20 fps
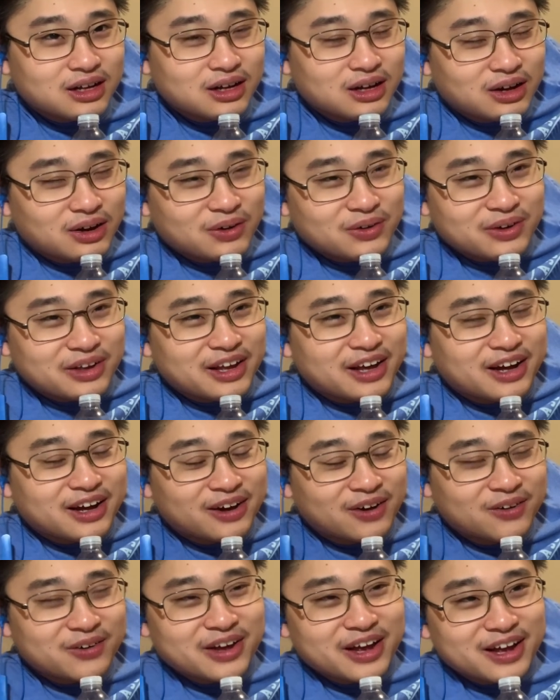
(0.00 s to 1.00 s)
Oh yeah,
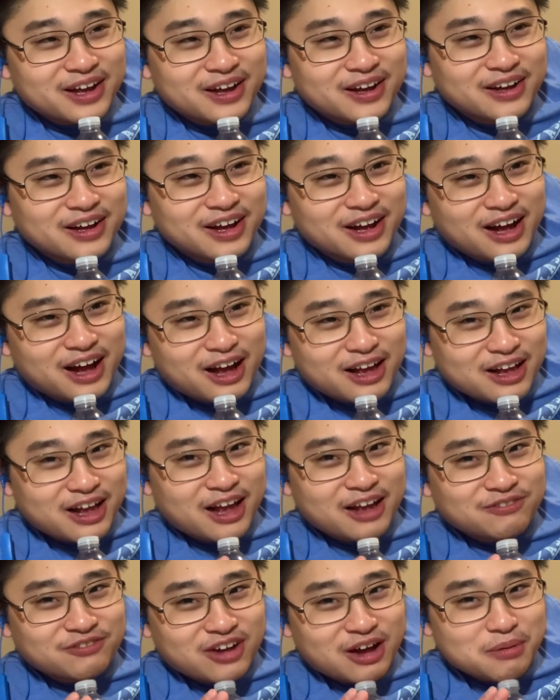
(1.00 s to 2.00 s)
okay.
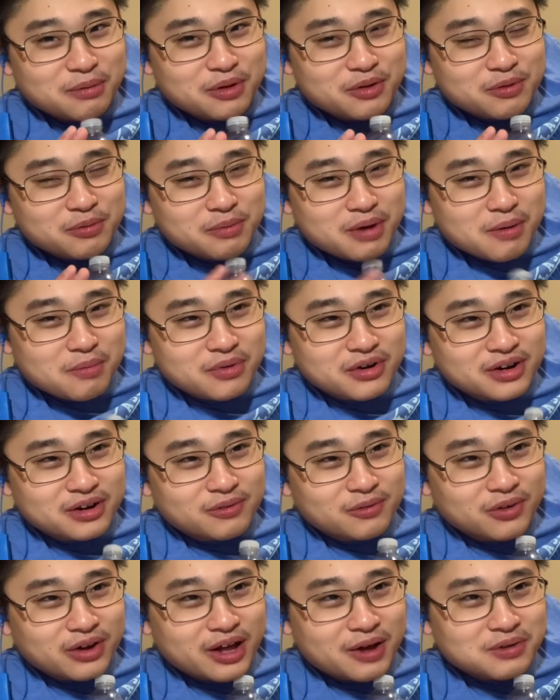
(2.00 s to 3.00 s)
I finally remembered
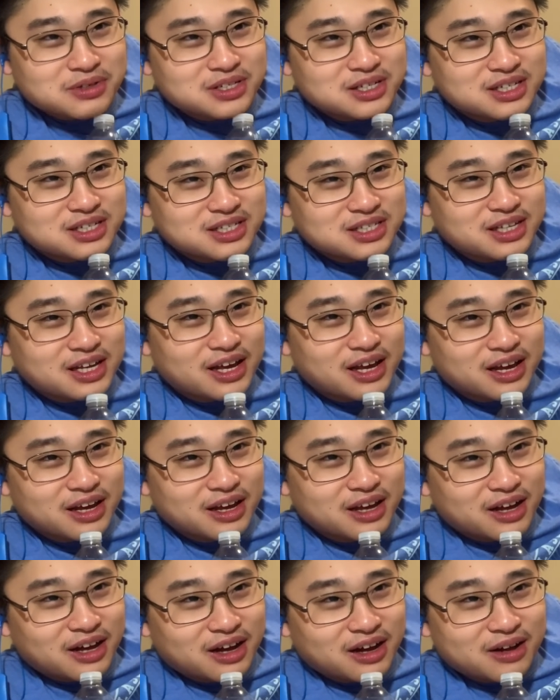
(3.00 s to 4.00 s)
what I was gonna say.
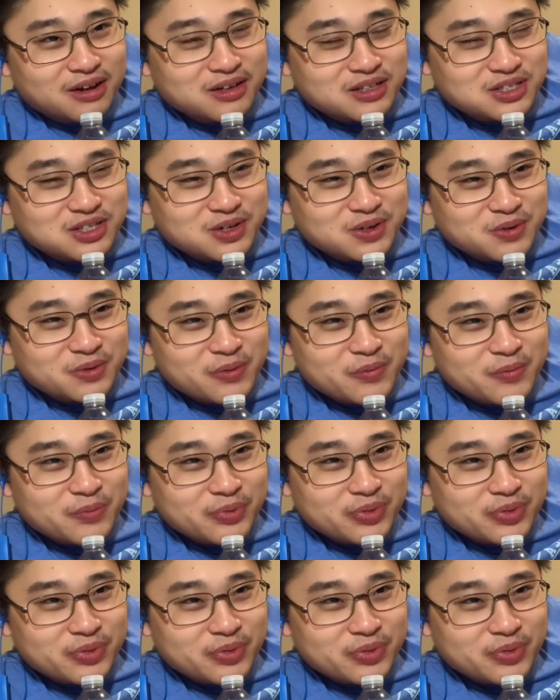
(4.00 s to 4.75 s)
So,